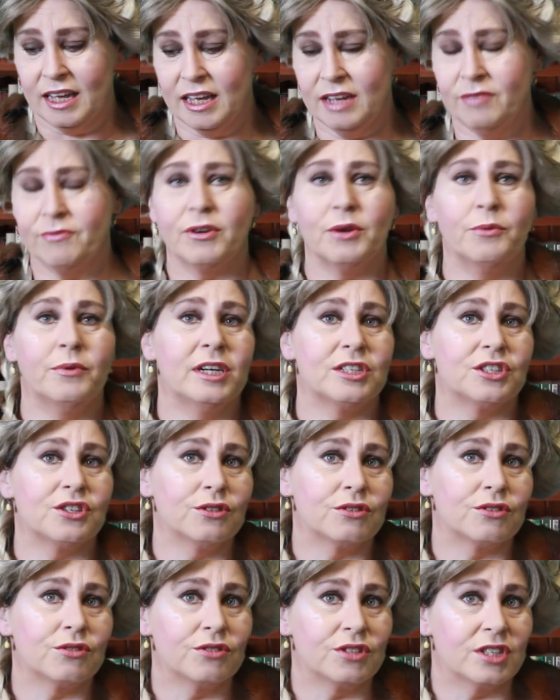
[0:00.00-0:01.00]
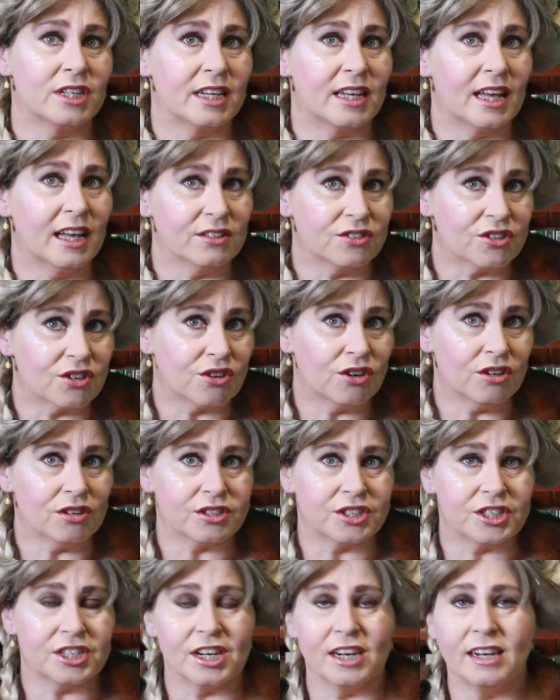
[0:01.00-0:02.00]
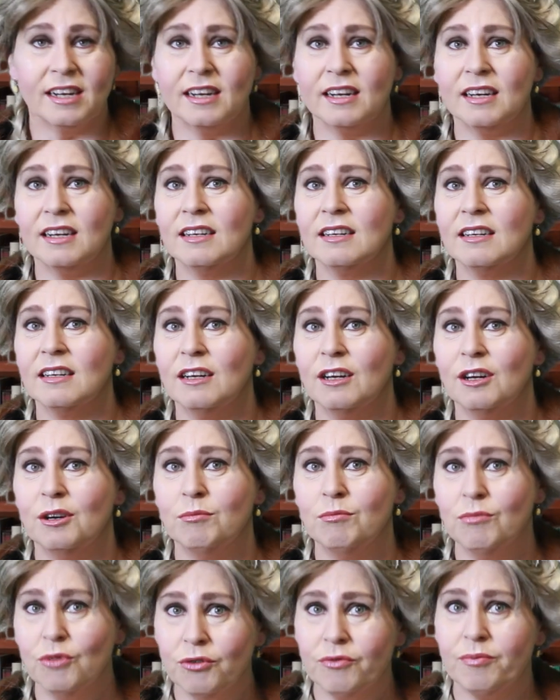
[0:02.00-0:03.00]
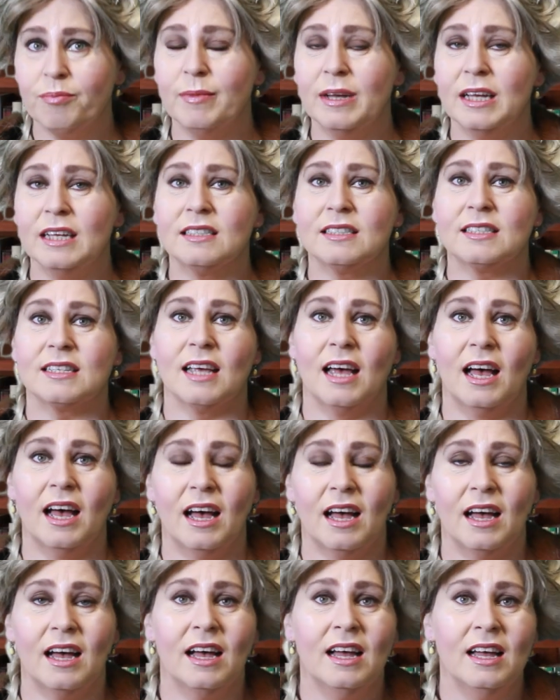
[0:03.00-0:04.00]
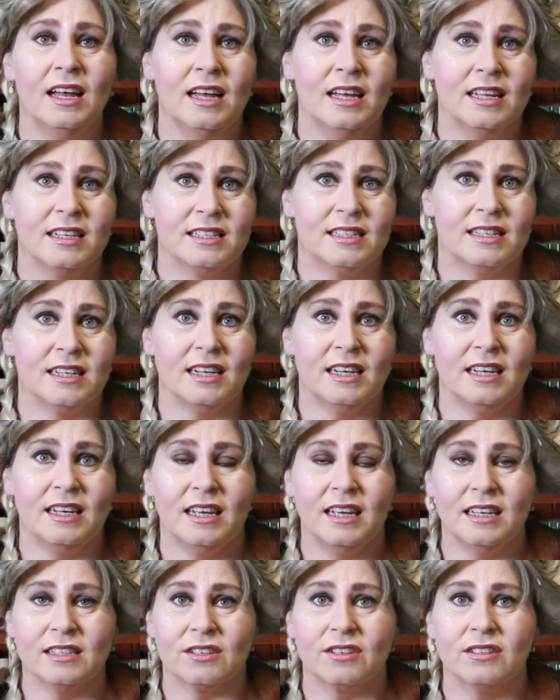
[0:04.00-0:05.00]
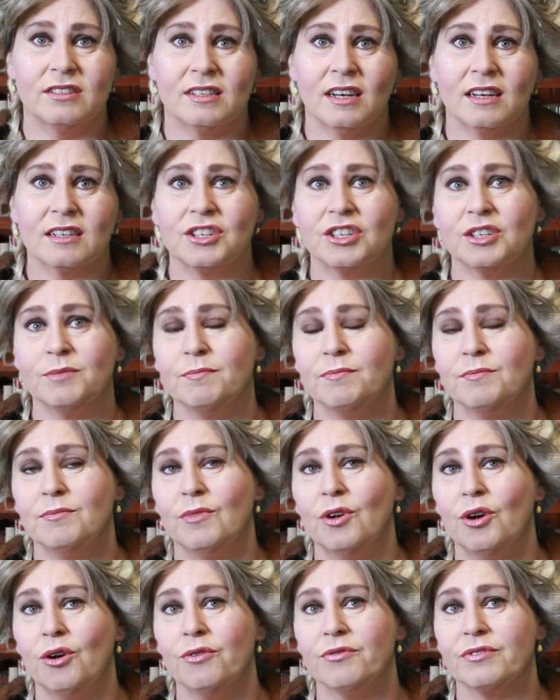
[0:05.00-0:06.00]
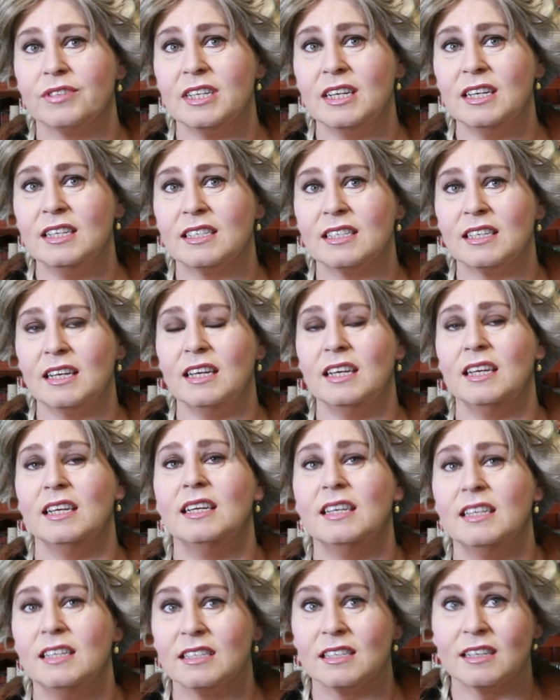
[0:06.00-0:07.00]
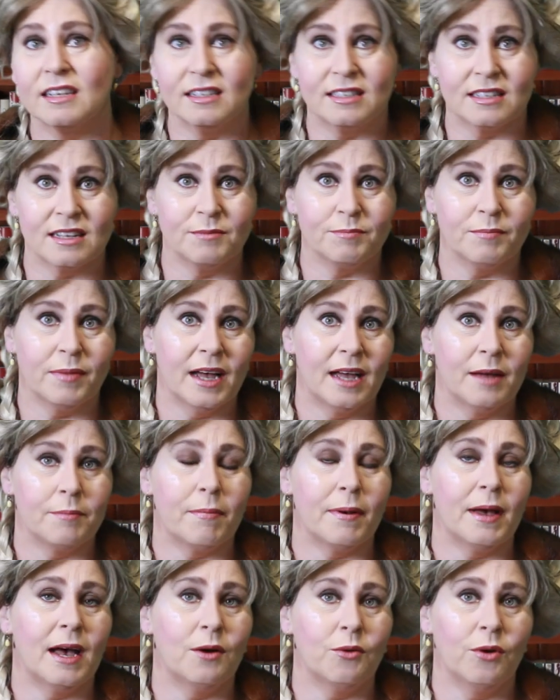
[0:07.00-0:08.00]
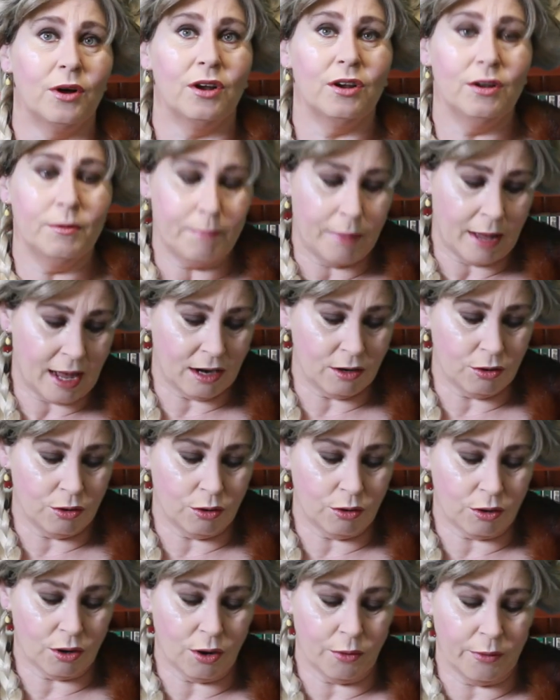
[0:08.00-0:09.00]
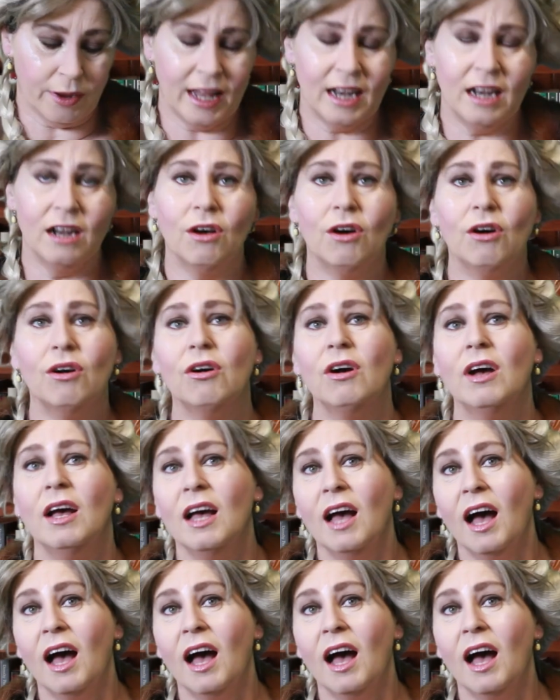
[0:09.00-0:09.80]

influential to the counterculture movement. The introduction of this is written by Paulo Coelho,